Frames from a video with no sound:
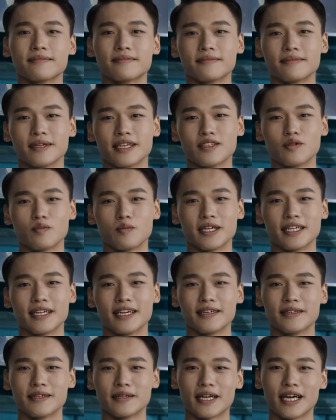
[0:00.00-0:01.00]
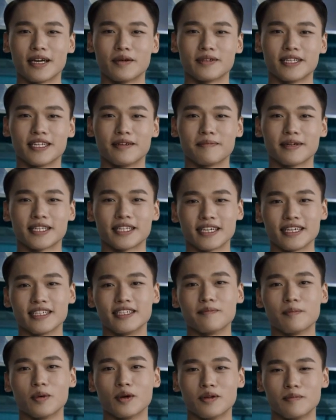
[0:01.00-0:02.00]
This week, LDPE
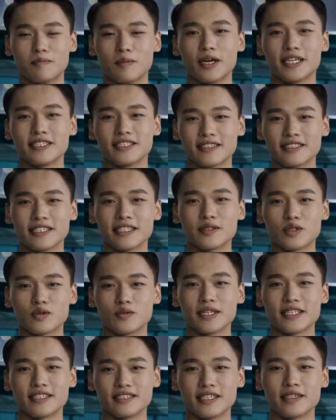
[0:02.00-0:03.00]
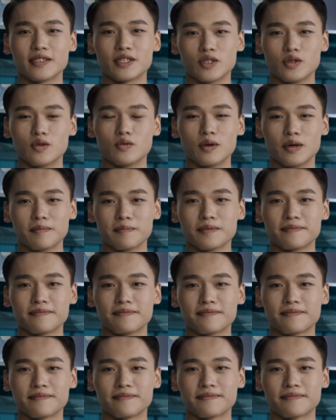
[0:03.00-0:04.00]
spot prices increased in Europe.
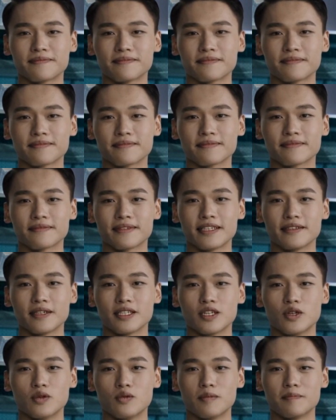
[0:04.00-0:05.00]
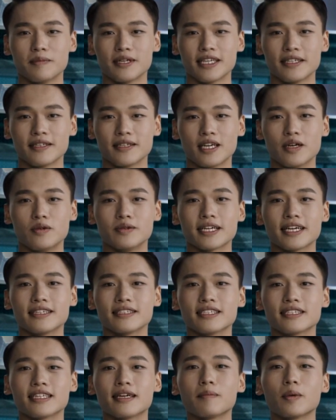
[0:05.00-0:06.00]
In the European
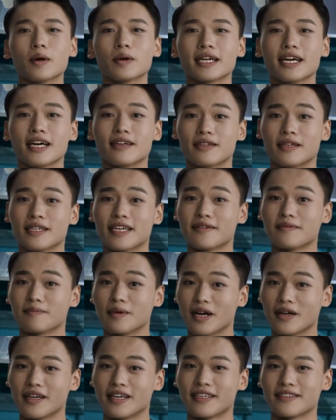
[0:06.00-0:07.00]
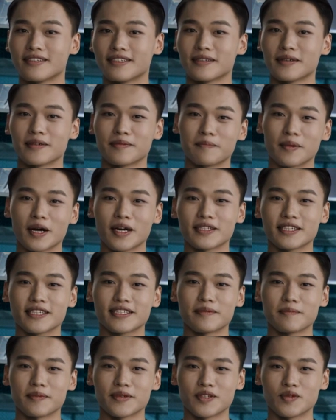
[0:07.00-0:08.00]
low-density polyethylene markets,
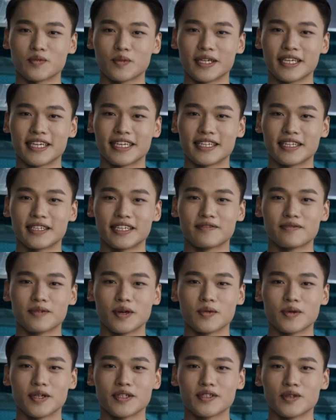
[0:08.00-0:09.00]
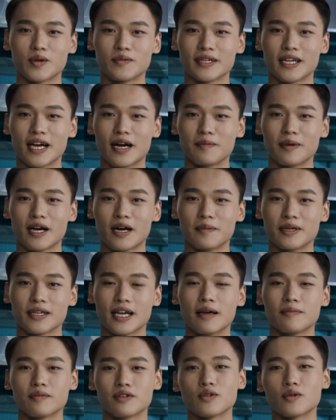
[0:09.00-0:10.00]
participants were eagerly focused on the upcoming
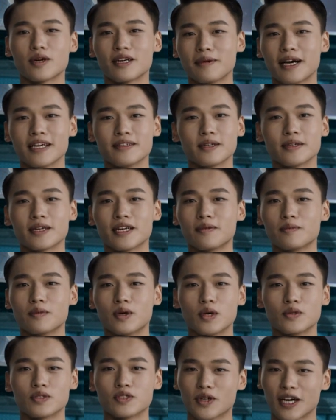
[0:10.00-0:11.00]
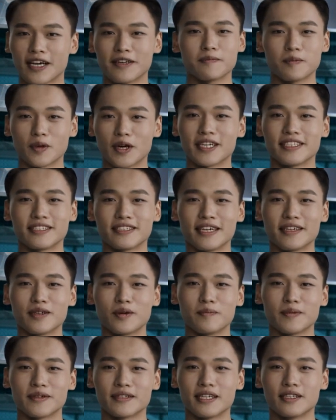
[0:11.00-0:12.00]
upstream ethylene contract price
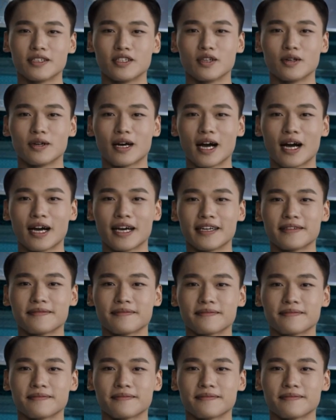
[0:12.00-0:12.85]
settlement in July.